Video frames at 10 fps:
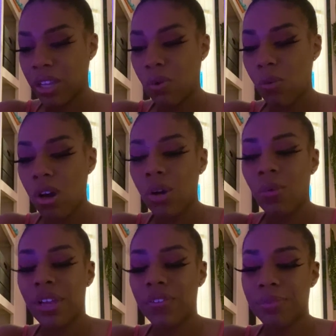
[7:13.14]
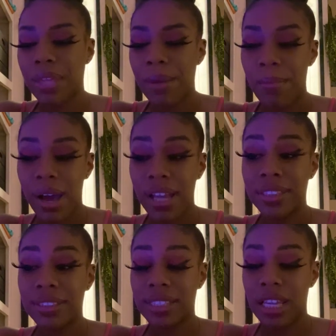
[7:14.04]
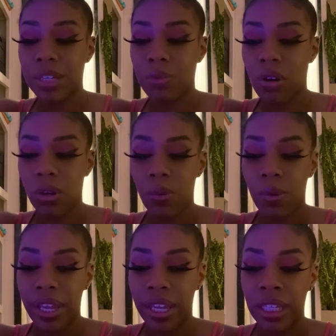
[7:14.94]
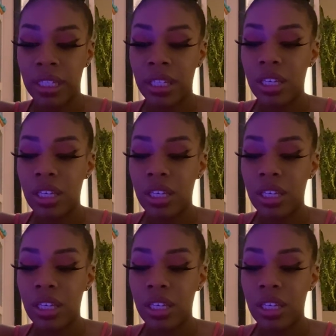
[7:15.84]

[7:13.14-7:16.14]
Walk away from that mindset. Walk away.